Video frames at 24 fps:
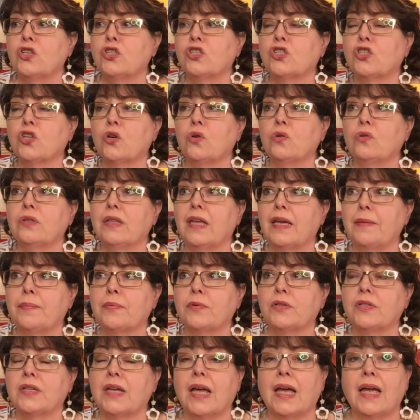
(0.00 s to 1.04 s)
So
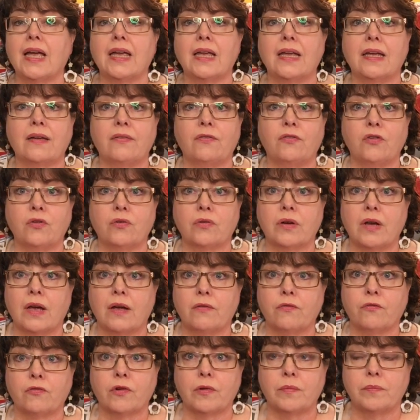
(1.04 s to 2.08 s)
Labor Day, if you're
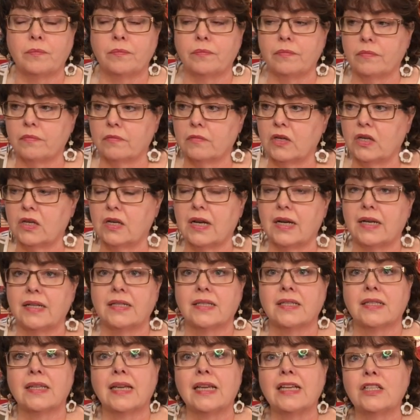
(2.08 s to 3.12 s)
not from the United
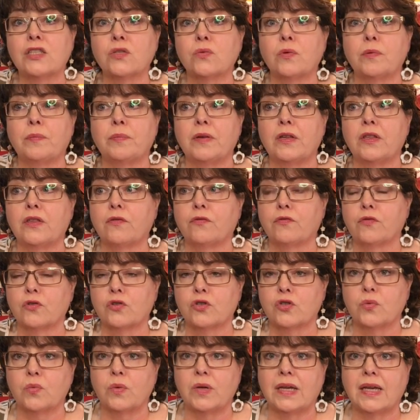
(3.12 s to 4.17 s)
States, would be the
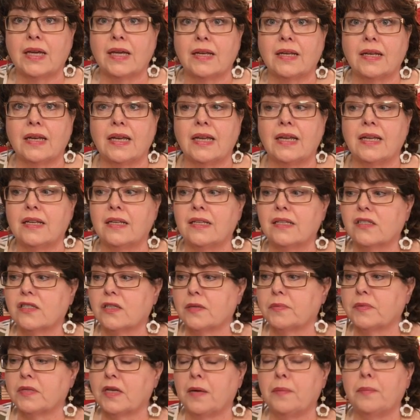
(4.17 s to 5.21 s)
first weekend in
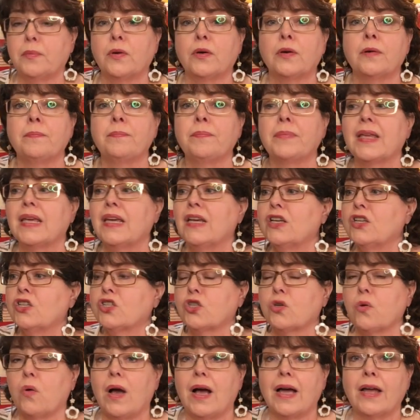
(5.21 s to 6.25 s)
September.
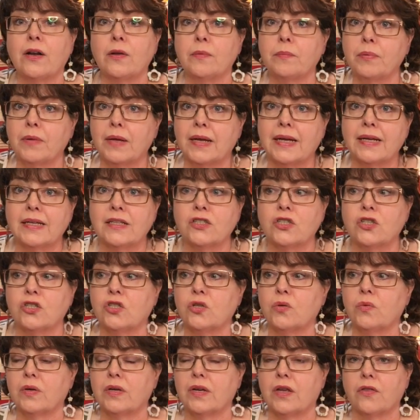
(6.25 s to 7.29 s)
So I don't plan to
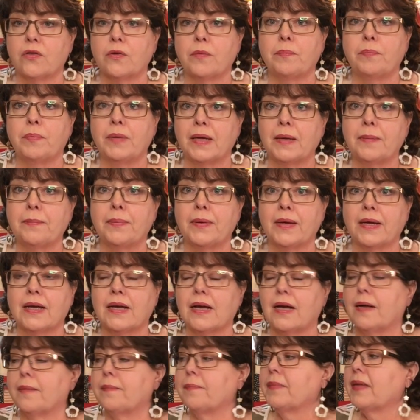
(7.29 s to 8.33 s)
do another big
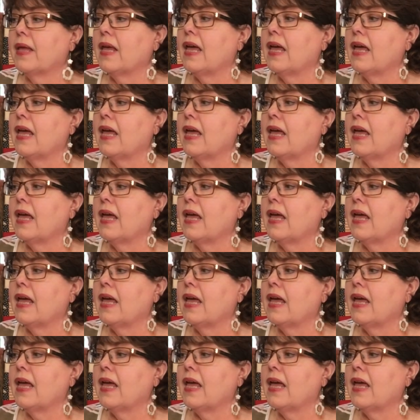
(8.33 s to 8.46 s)
pickup